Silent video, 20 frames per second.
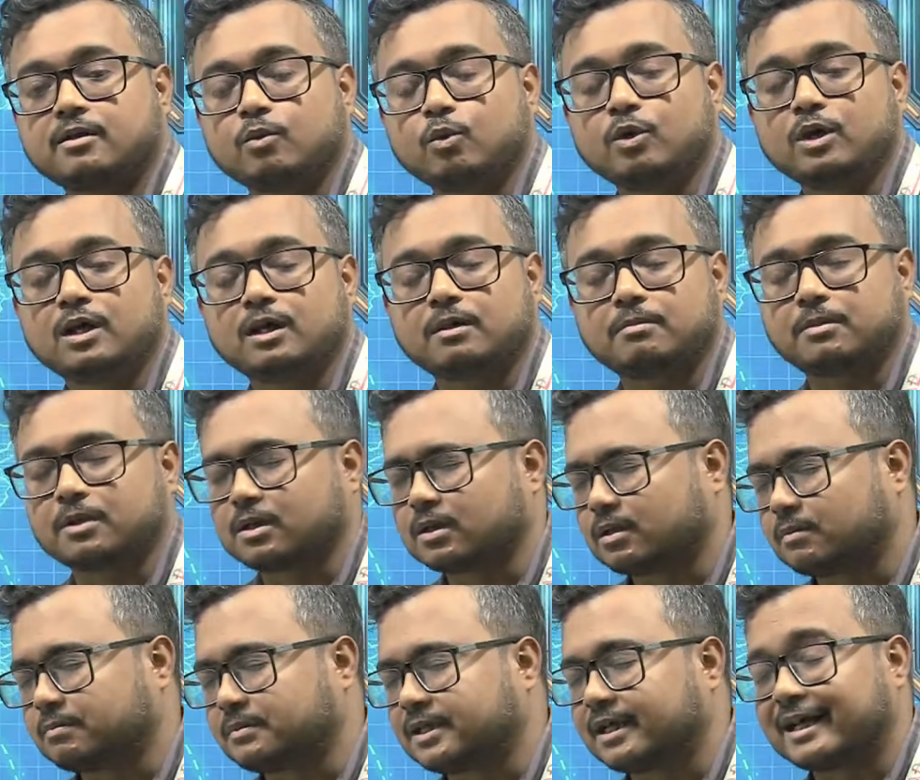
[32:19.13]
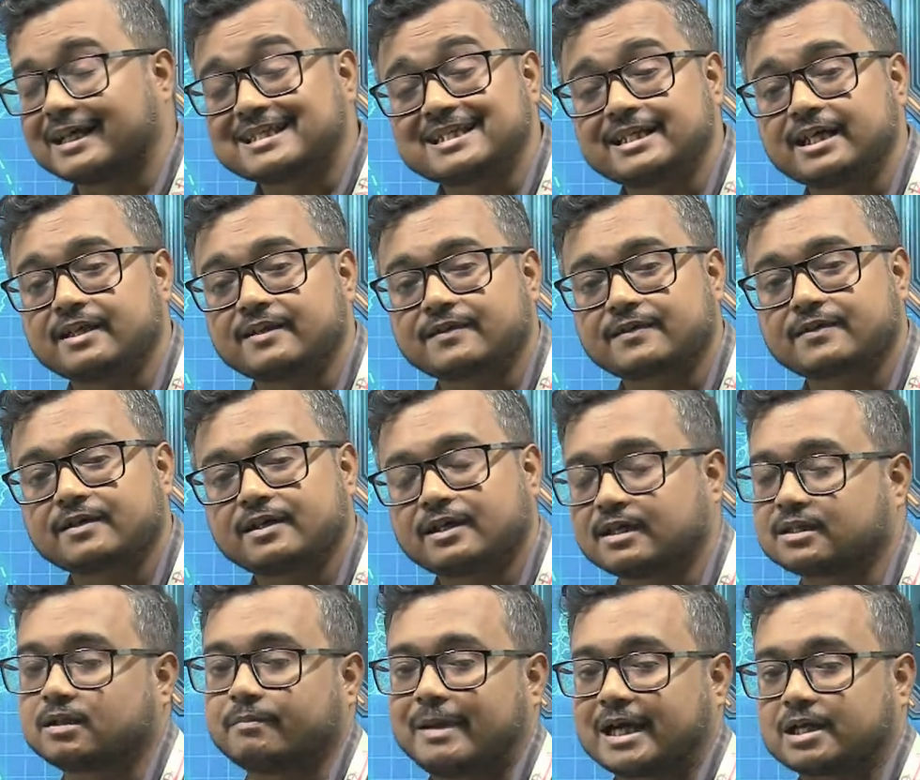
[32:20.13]
the residence
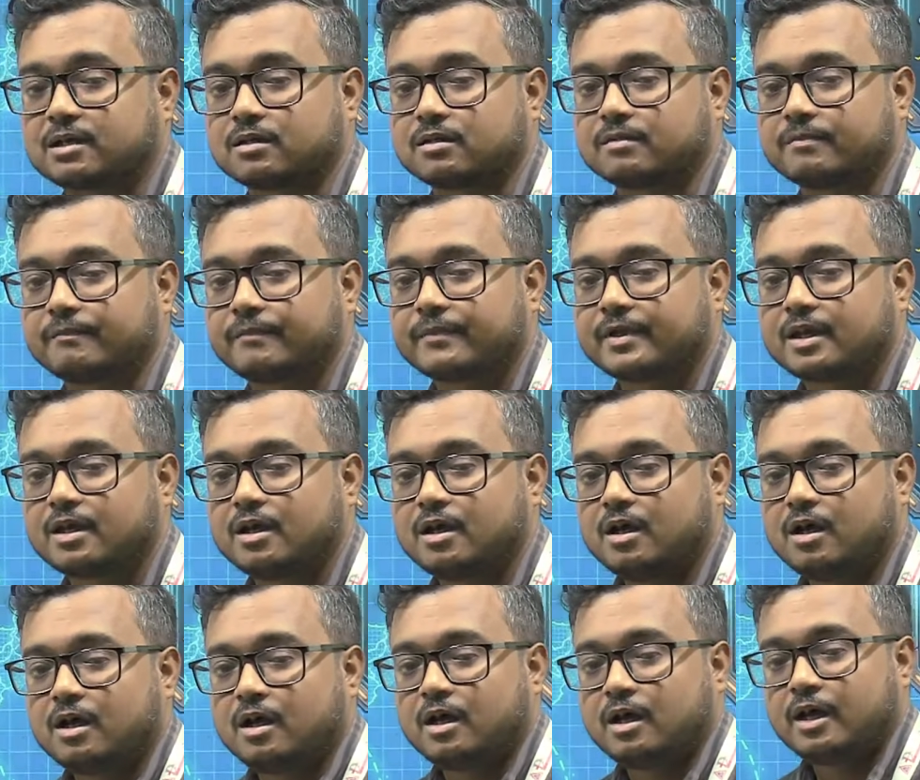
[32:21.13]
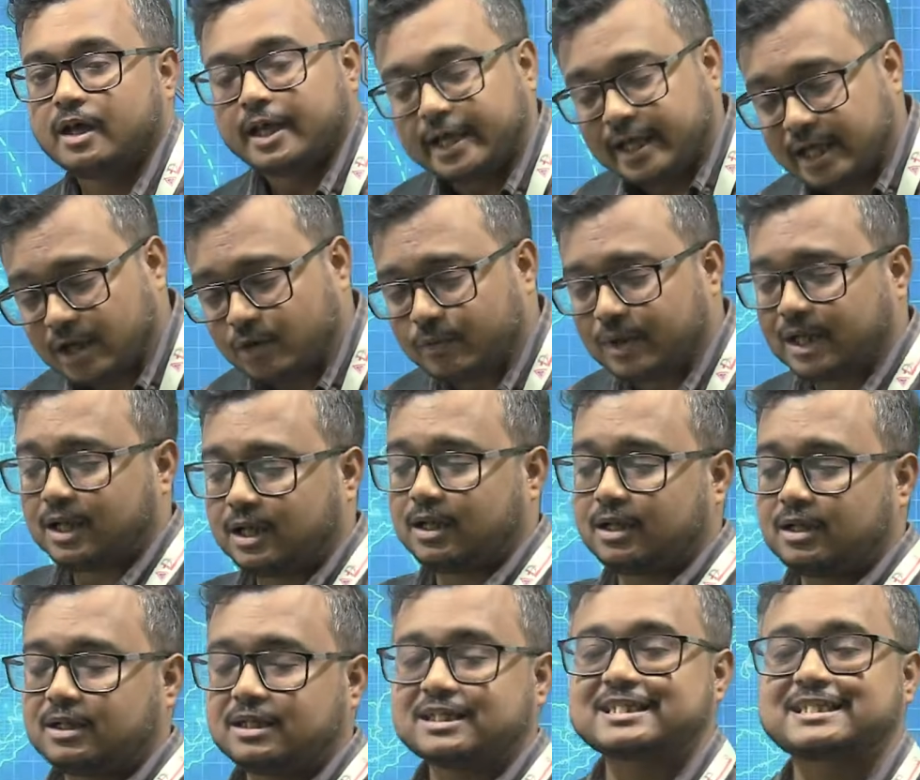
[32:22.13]
doesn't matter. He
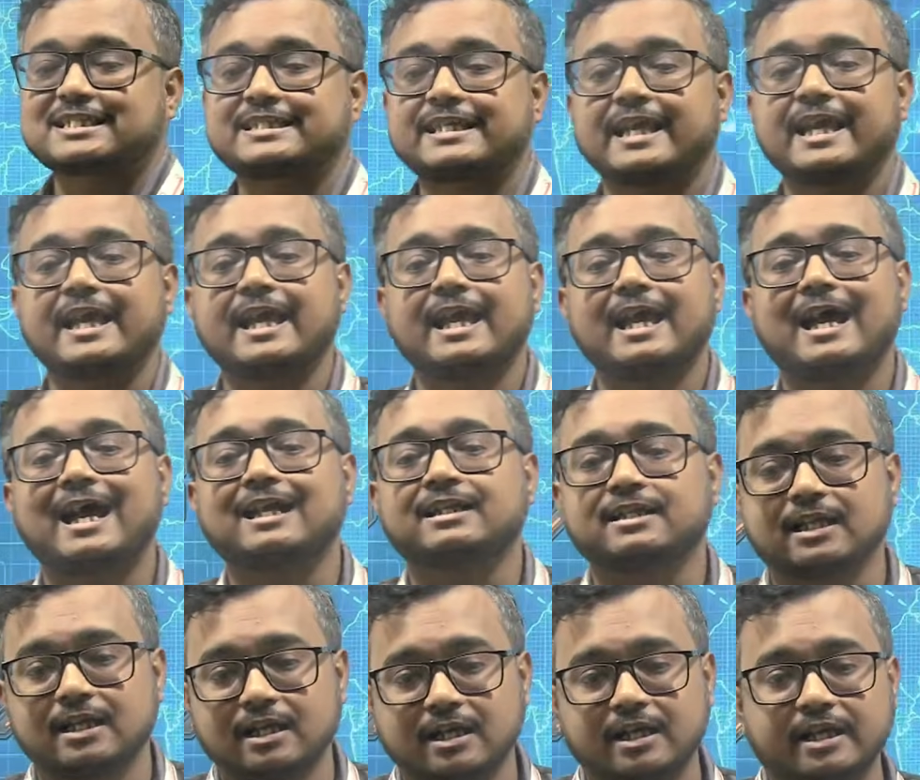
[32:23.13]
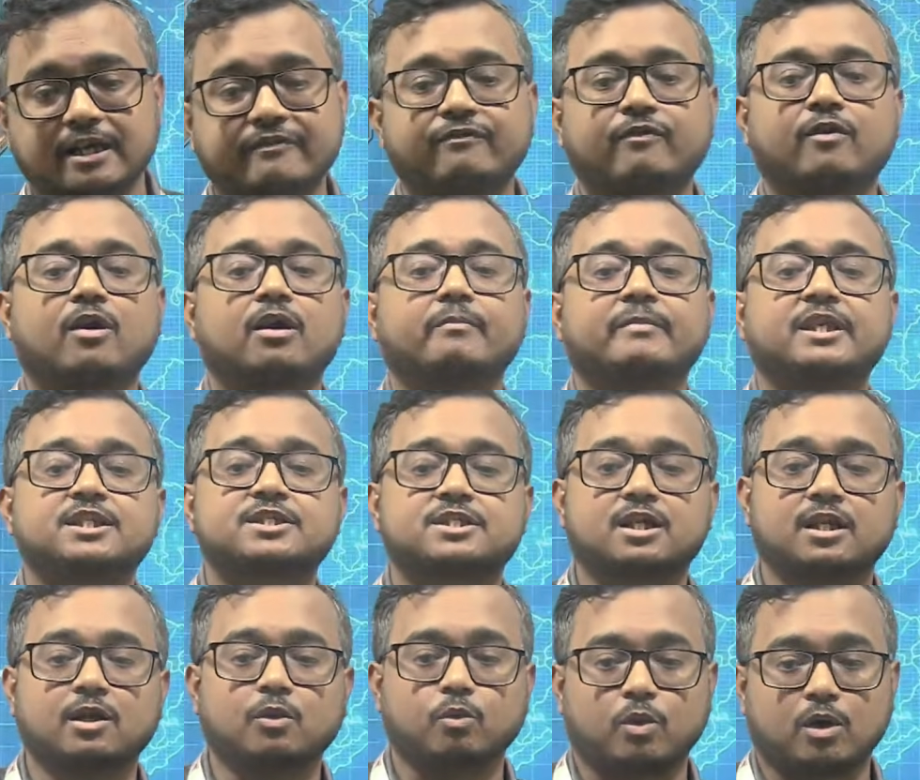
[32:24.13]
will stay at Delhi for
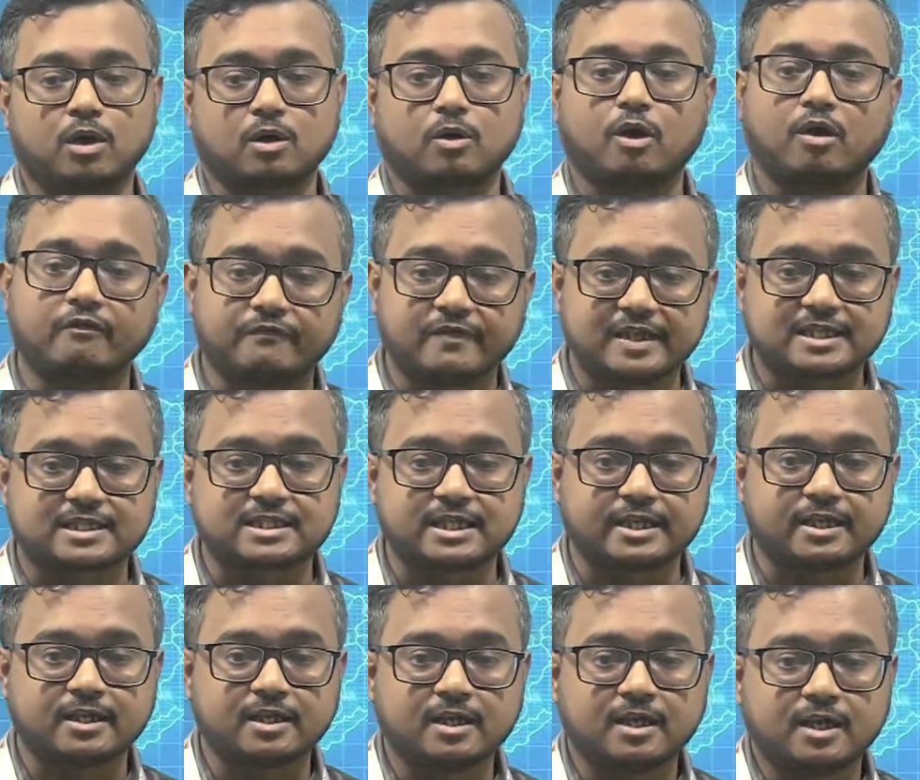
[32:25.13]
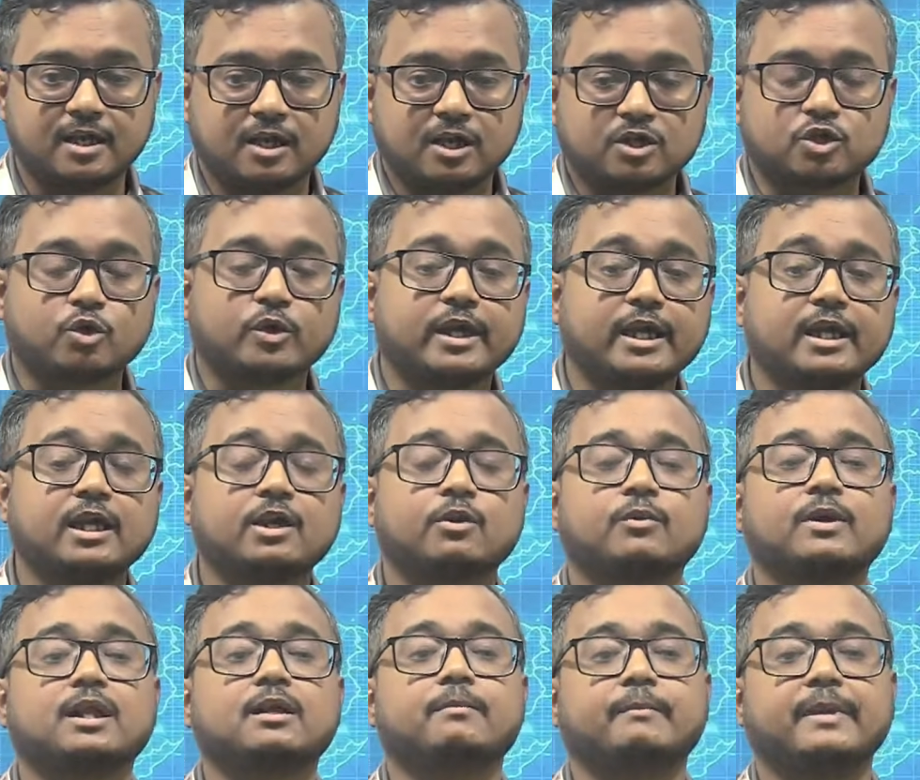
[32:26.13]
ministerial work, obviously. So he
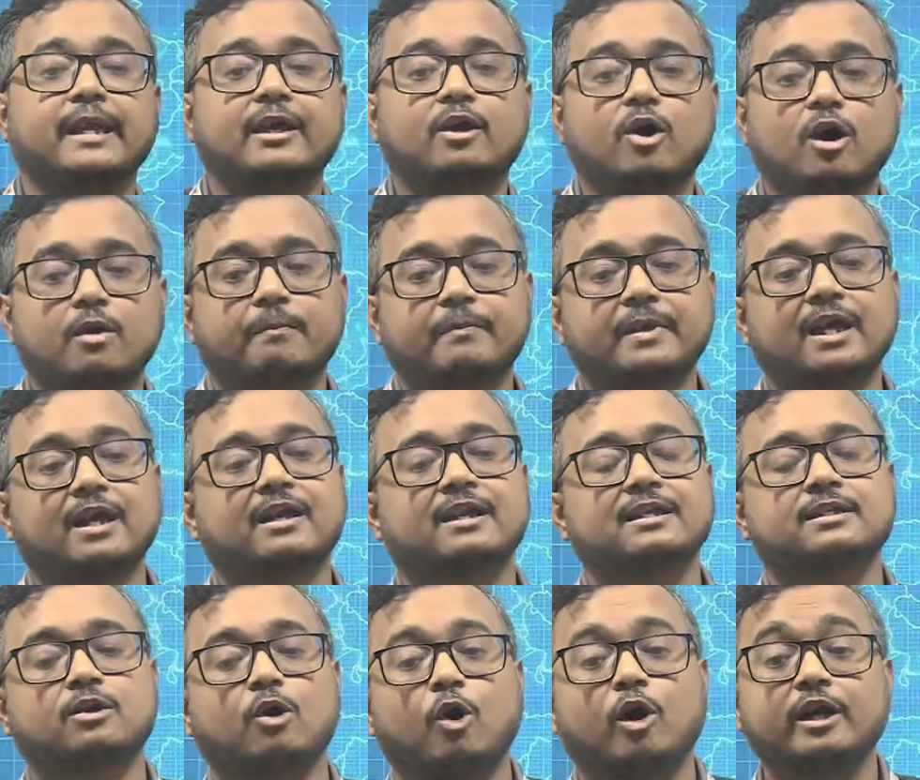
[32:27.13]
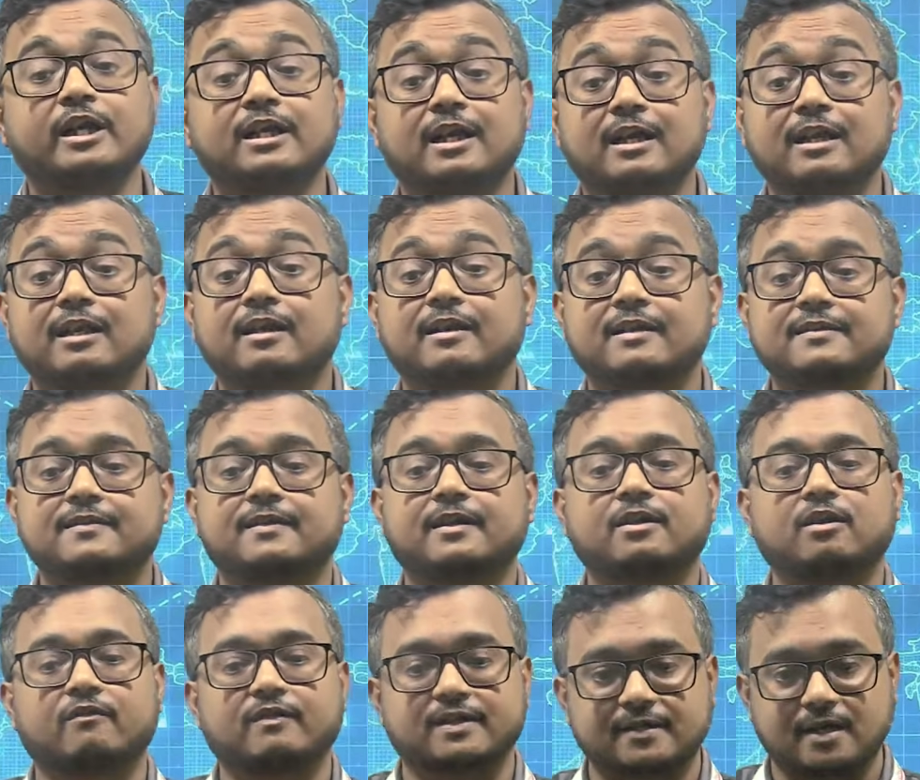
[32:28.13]
may not be a ordinary
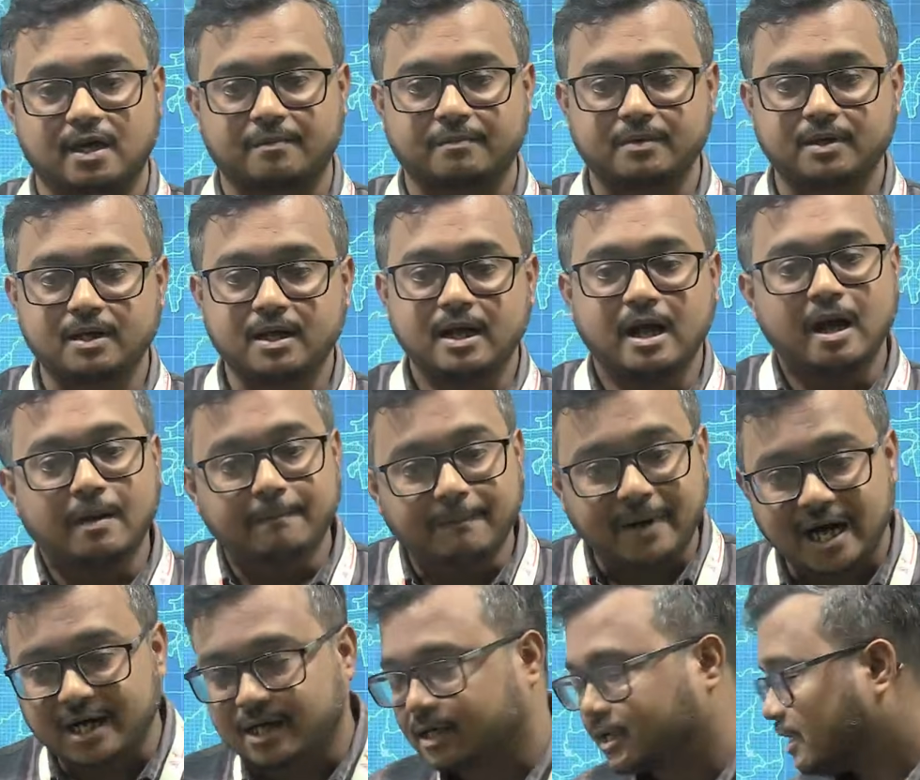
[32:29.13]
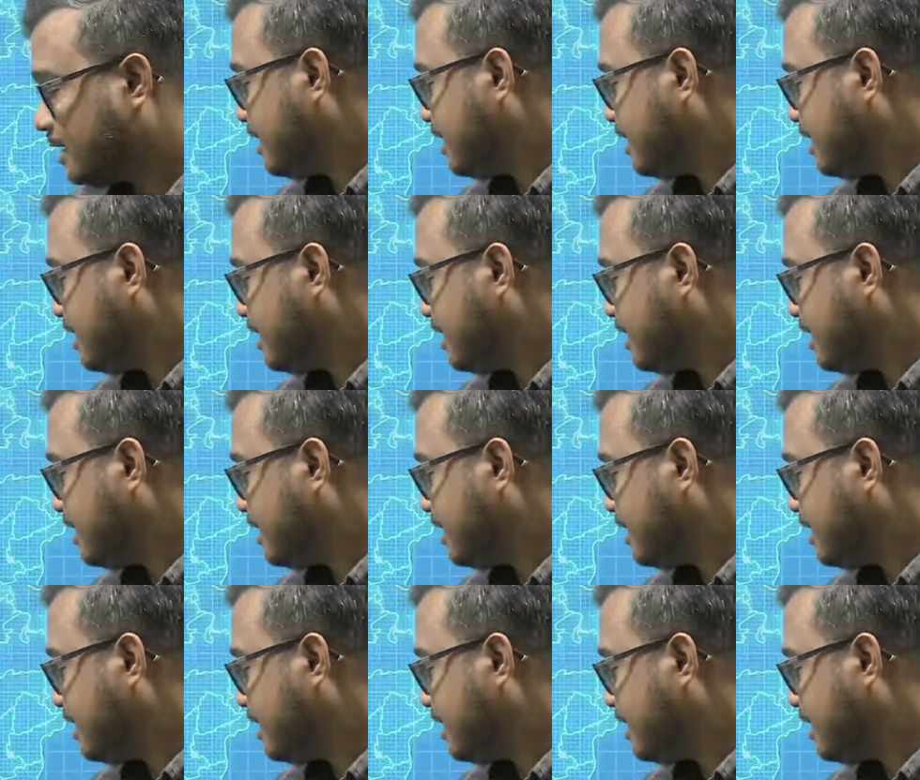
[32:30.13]
resident of Assam, but